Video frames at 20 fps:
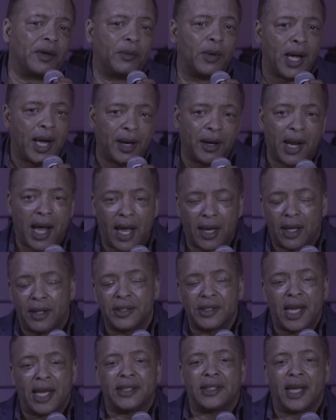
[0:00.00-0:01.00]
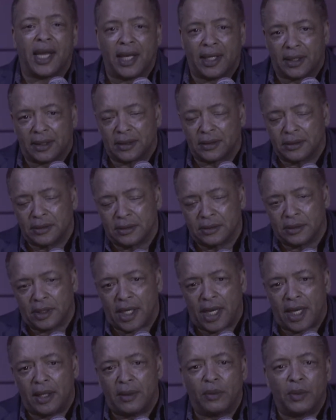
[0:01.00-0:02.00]
Well, I don't know. How long does that take?
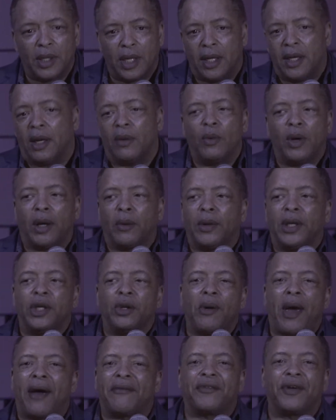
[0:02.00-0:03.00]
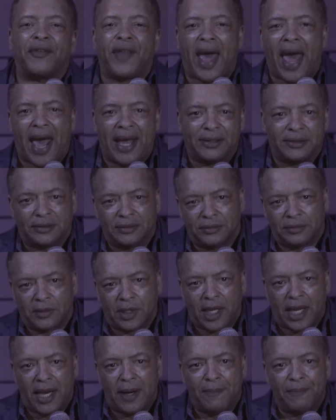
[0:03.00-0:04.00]
Okay. And then what do we do after that?
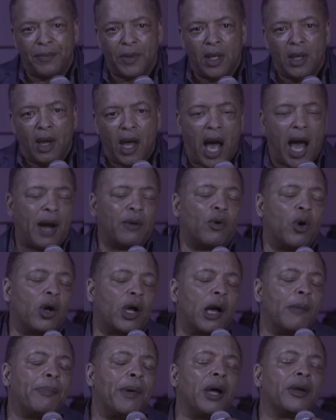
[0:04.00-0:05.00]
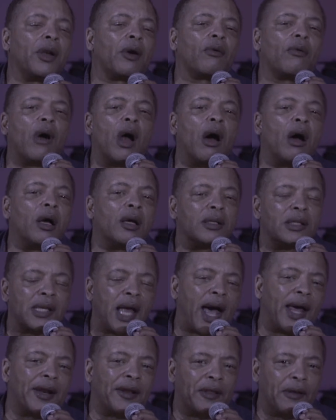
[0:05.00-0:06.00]
Okay. I woke up on the wrong
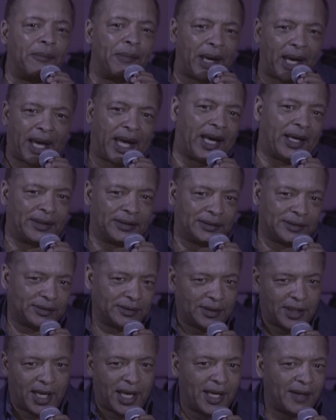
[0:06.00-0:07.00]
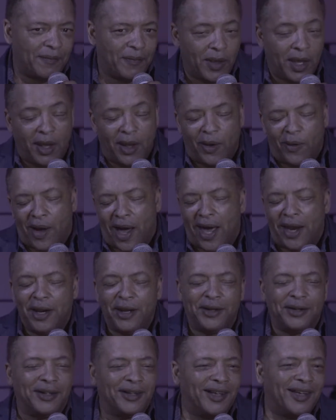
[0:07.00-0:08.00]
side of the bed. Okay.
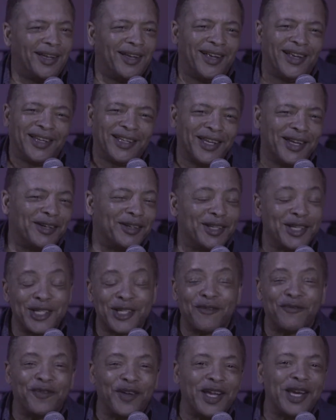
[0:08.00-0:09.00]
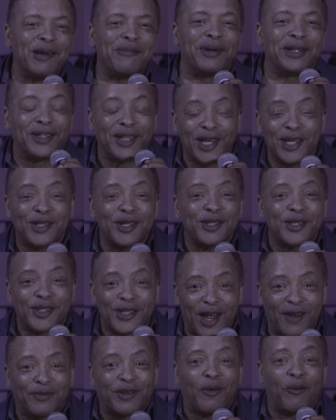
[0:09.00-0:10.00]
These are funny, but these are
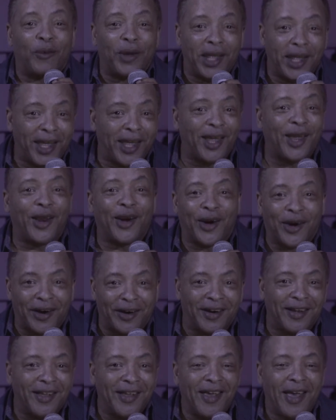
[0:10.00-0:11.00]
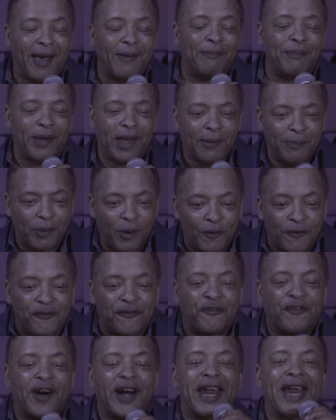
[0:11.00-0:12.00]
stuff that we hear, and people
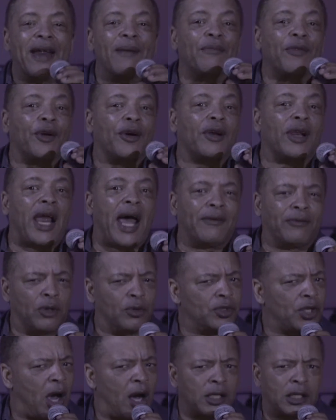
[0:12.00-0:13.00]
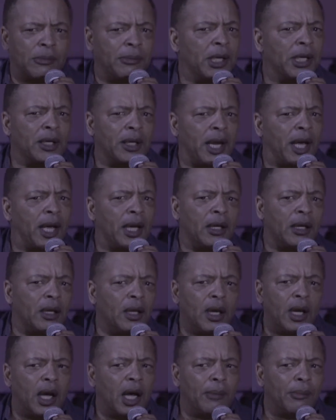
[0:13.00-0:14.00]
frame their life. Don't talk to me today.
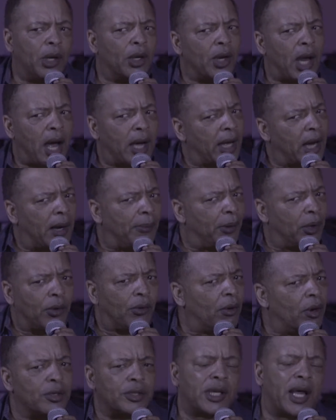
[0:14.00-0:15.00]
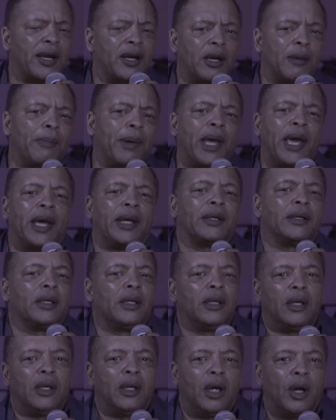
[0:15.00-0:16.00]
I got up on the wrong side of the bed.
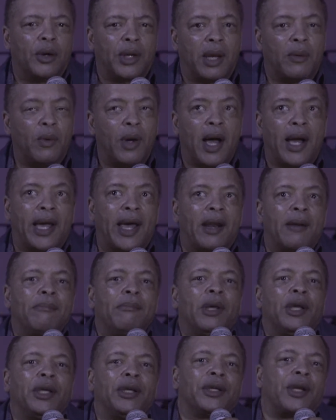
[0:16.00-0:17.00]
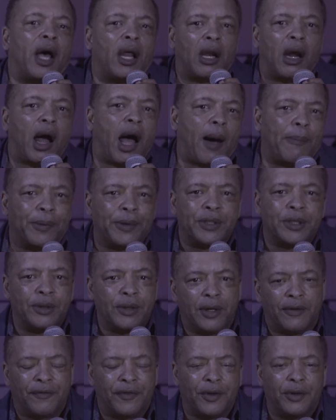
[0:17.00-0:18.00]
Okay, well, I got $1 million
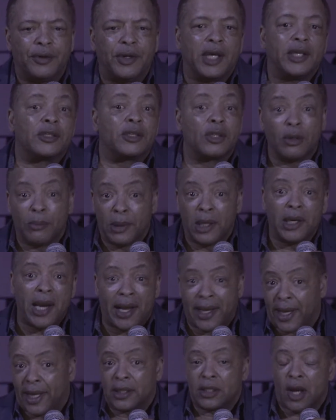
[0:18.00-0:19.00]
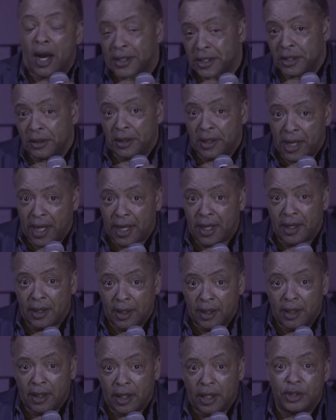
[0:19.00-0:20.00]
opportunity for you today. So you mean I can't talk to you today
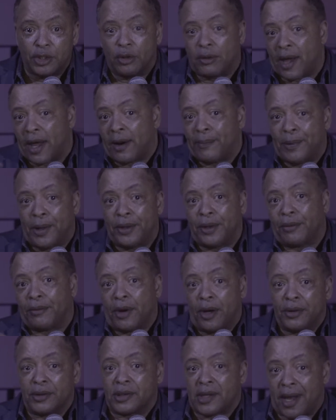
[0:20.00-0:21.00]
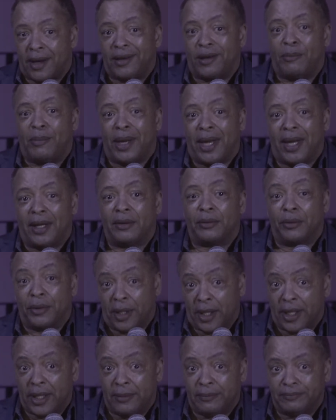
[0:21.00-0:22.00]
because you got up on the wrong side of the bed?
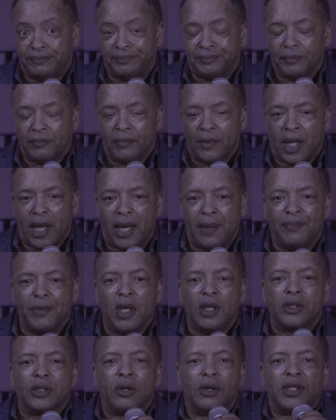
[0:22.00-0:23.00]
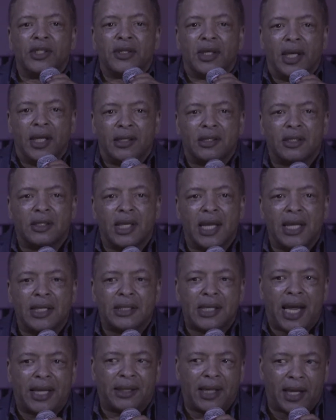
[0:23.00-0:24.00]
Really? Okay. So it's things
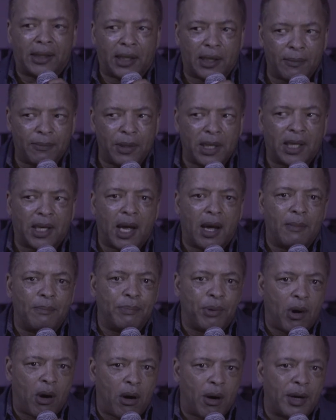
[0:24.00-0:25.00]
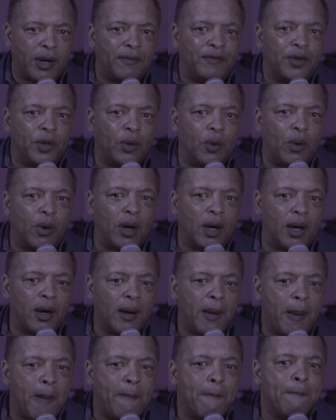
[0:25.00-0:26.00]
like that to become part of your
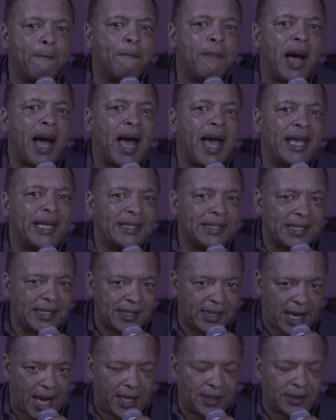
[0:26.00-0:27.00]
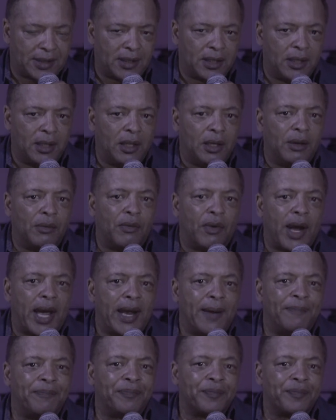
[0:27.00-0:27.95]
mindset, right?